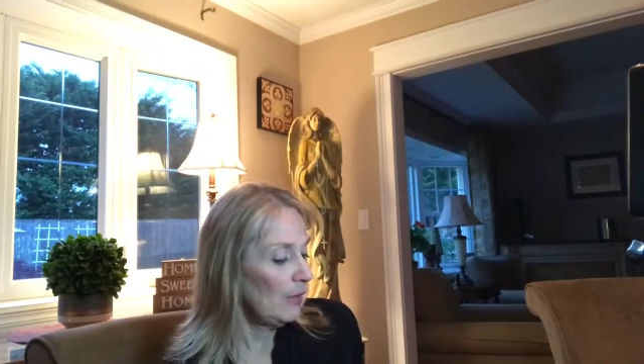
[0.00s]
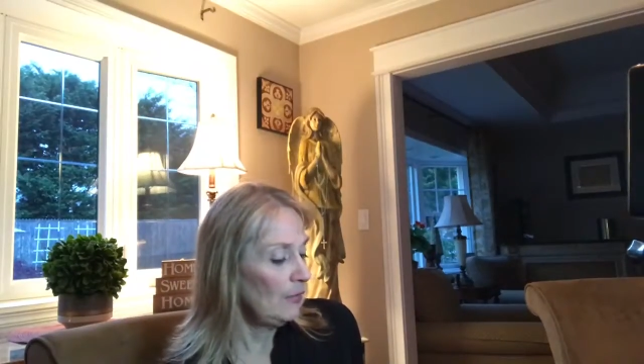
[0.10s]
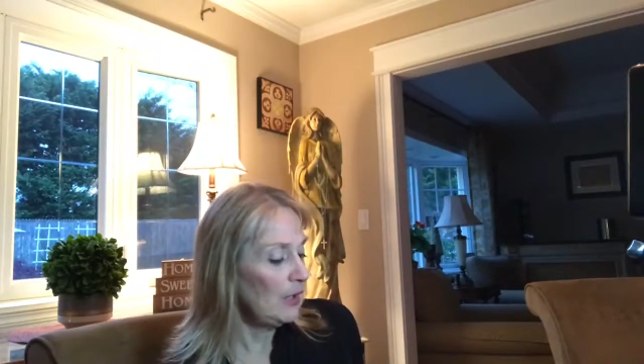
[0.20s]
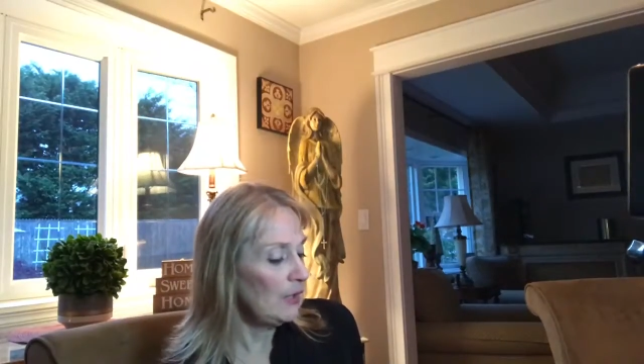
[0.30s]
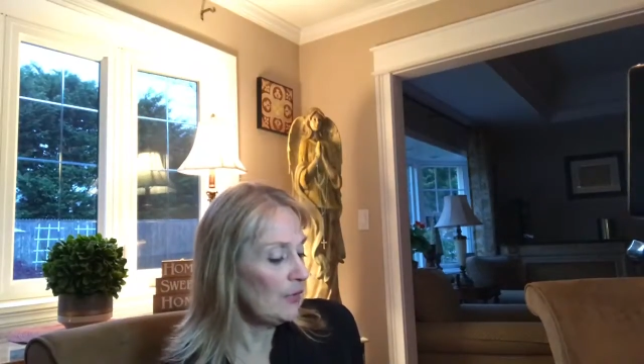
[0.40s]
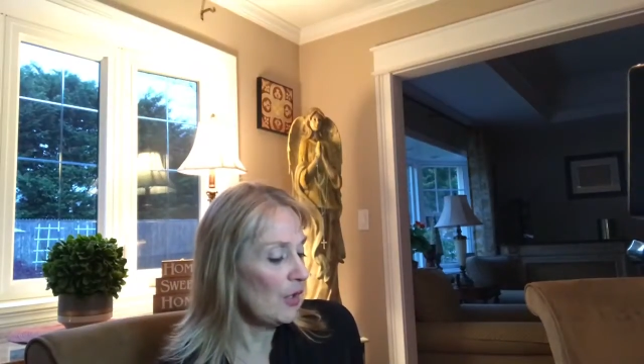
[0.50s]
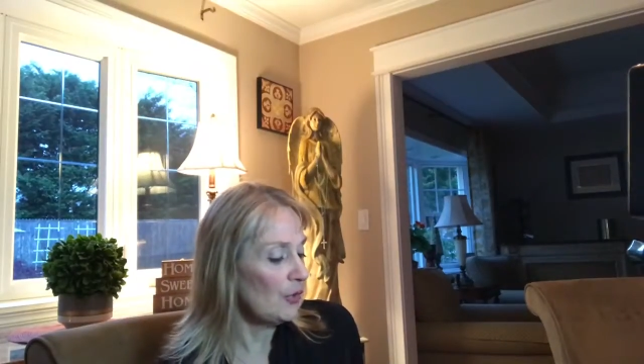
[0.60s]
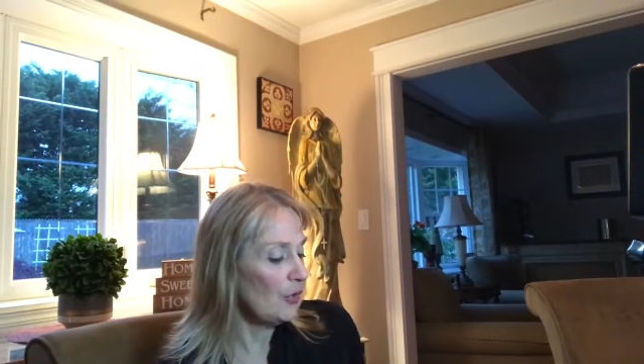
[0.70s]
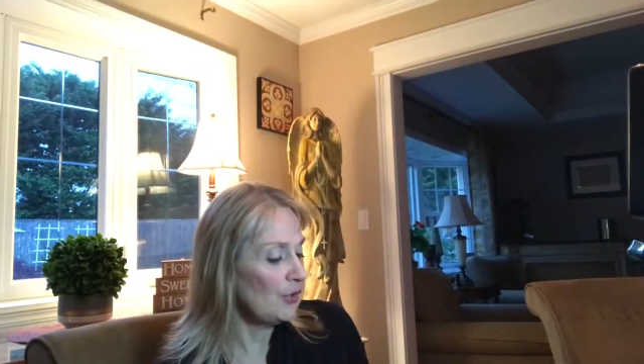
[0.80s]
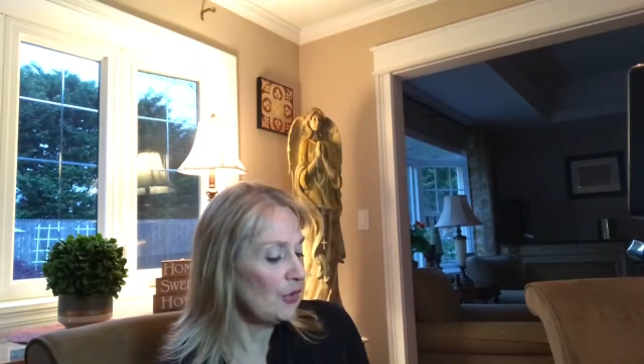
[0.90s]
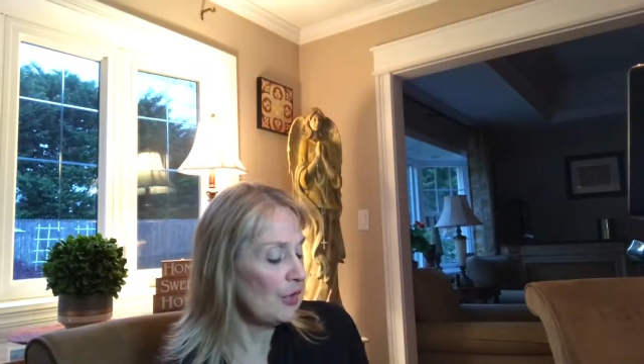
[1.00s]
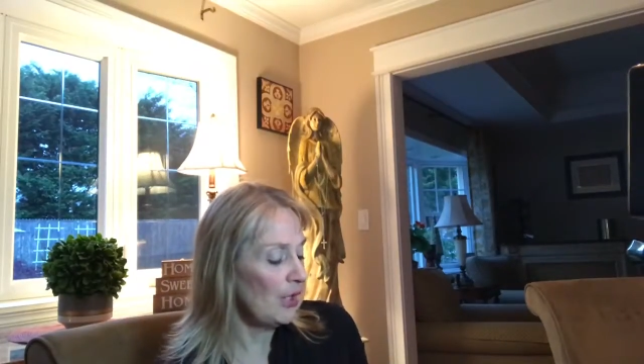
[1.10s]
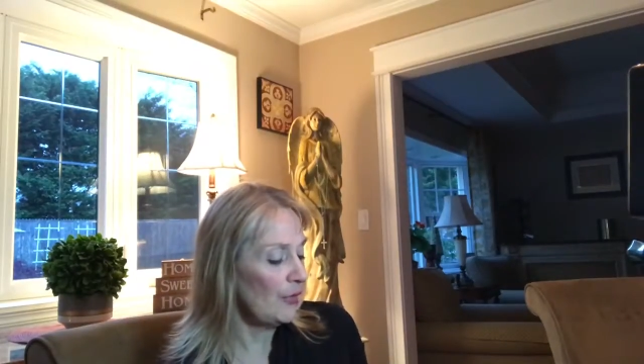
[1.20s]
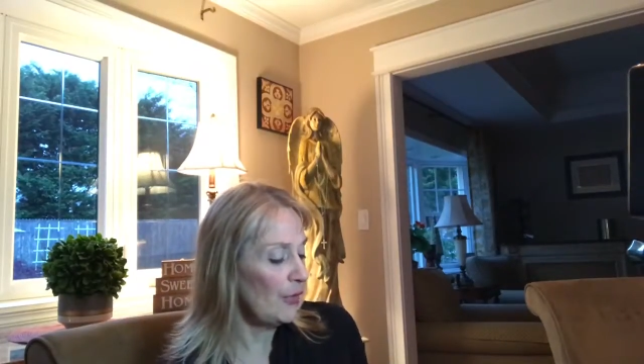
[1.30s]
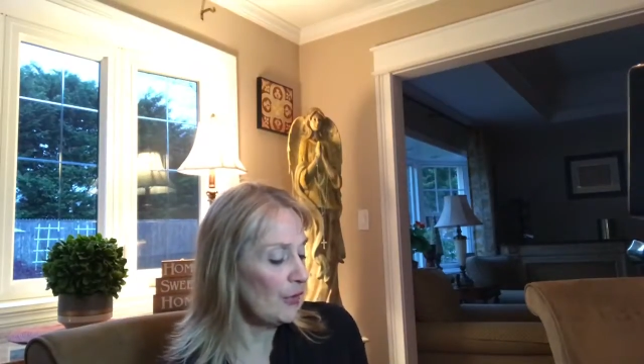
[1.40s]
Venus goes
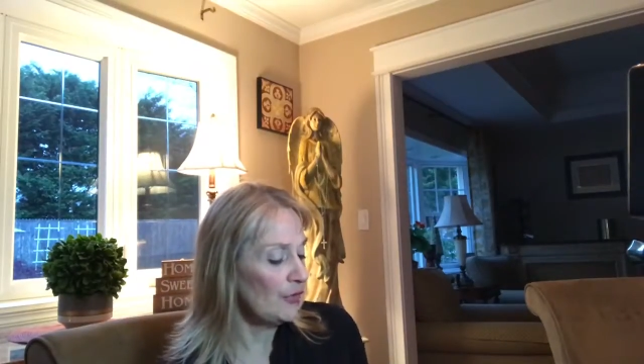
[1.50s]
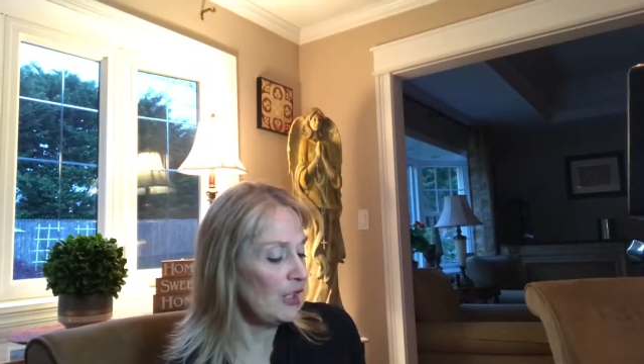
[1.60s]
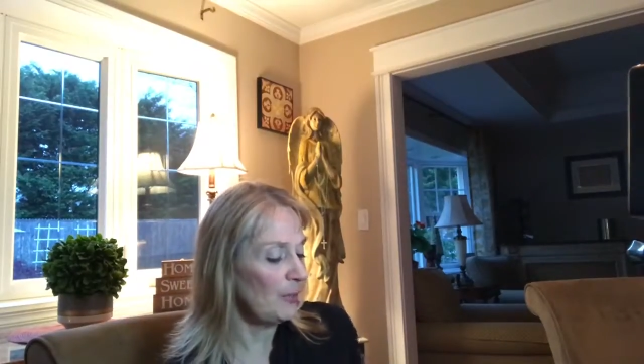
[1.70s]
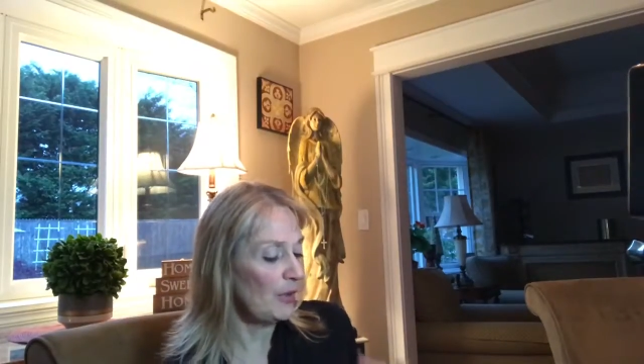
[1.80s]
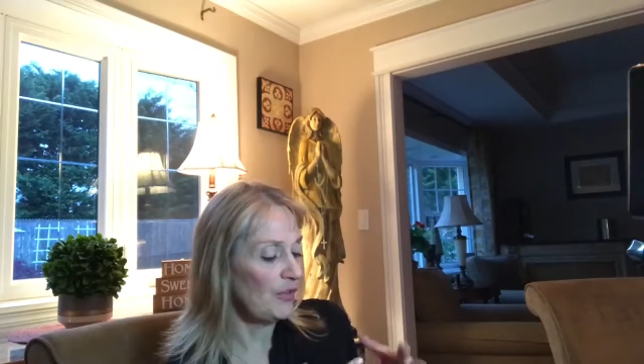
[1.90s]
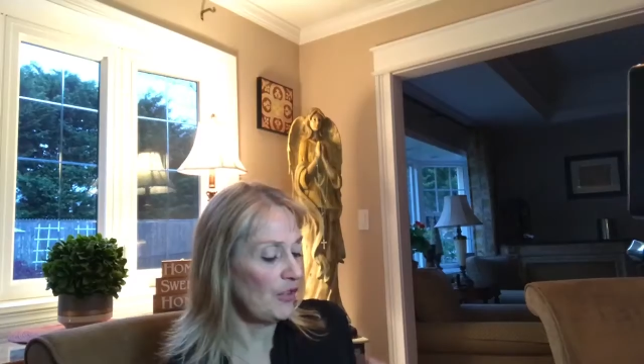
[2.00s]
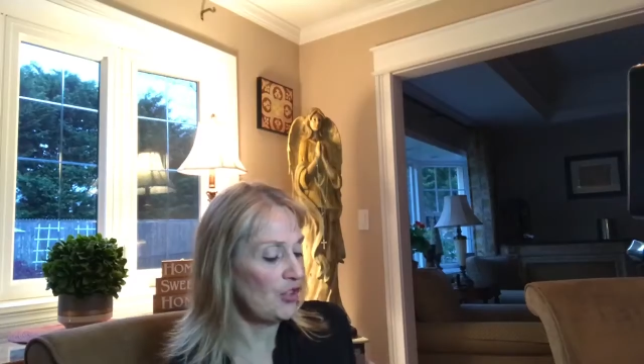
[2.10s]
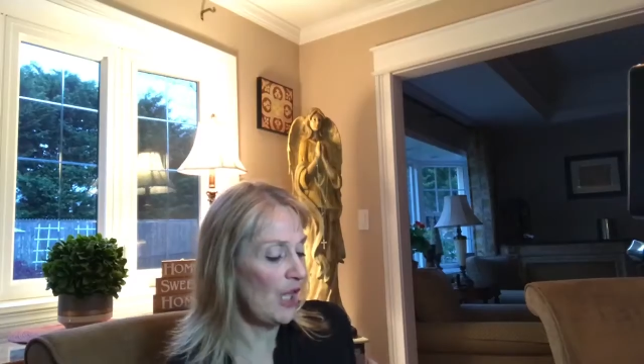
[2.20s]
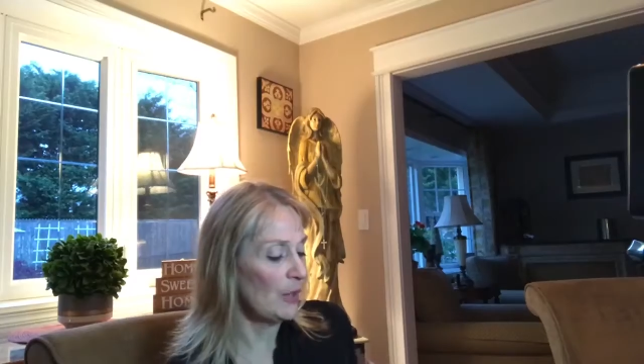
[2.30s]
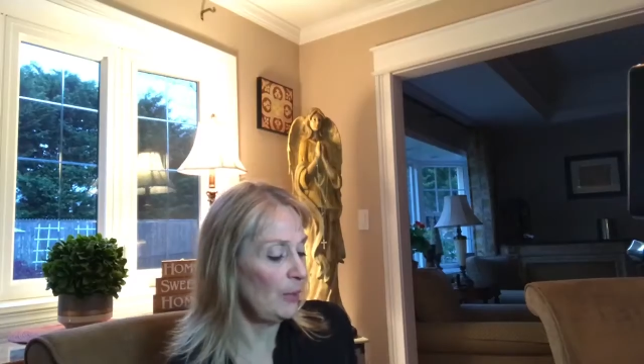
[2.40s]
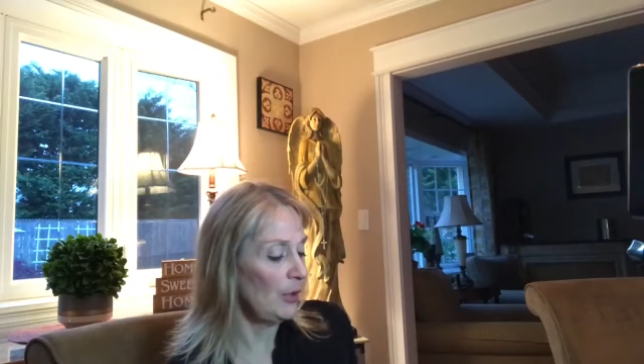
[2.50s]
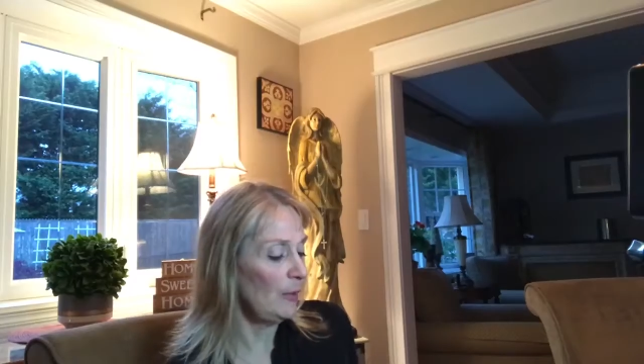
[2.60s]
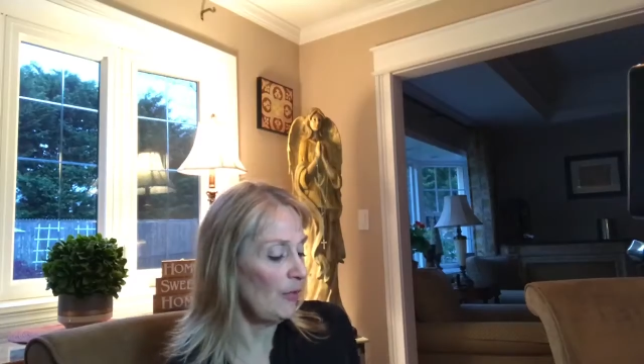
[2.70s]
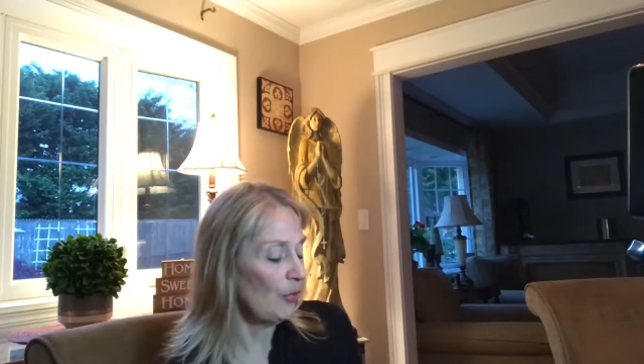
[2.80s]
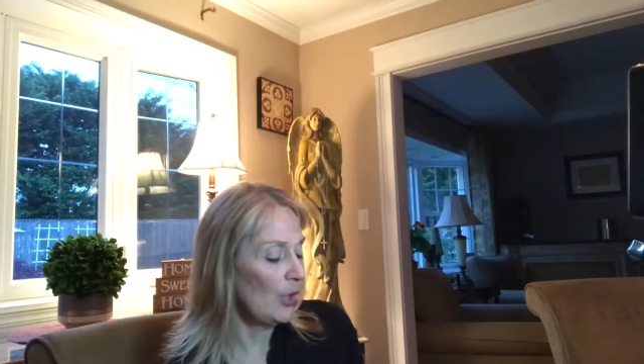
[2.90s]
retrograde on the 13th, but it's in a shadow
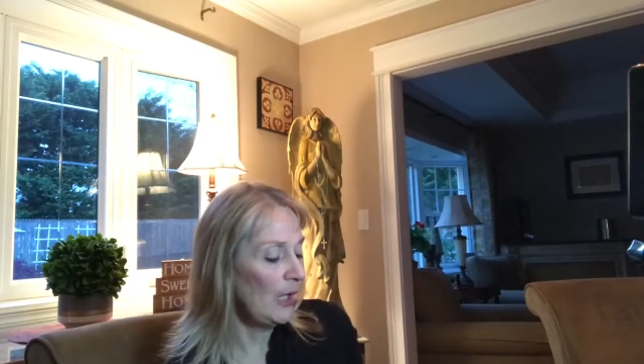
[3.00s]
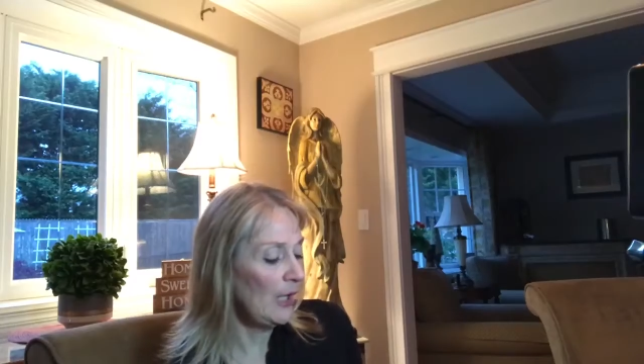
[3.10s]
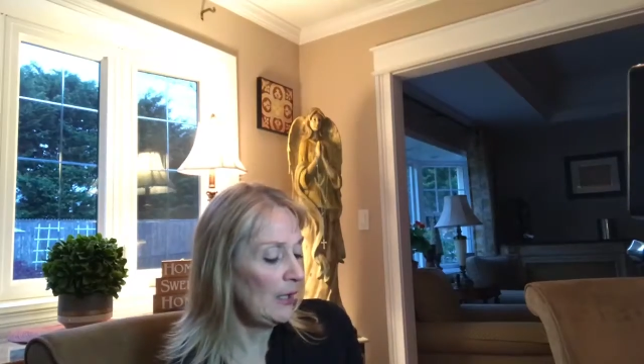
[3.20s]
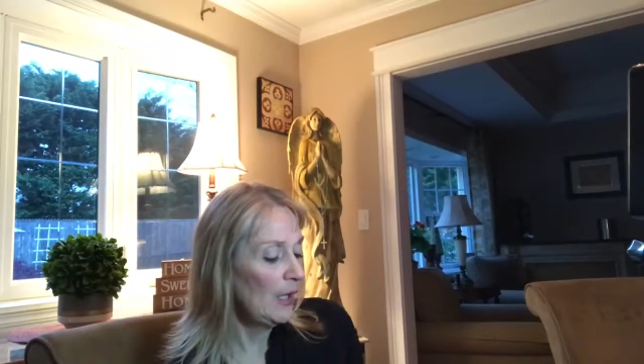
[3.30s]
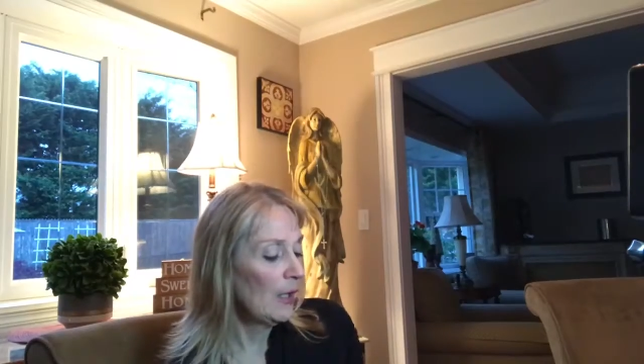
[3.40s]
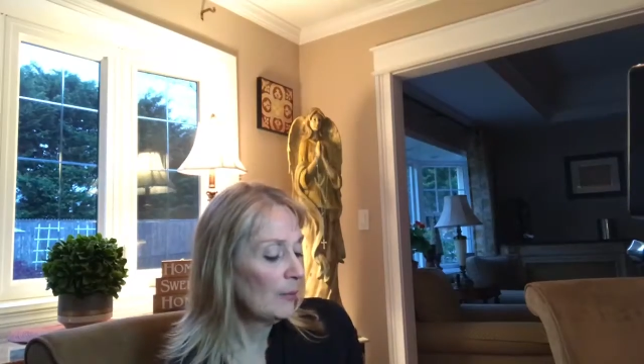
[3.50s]
period beforehand.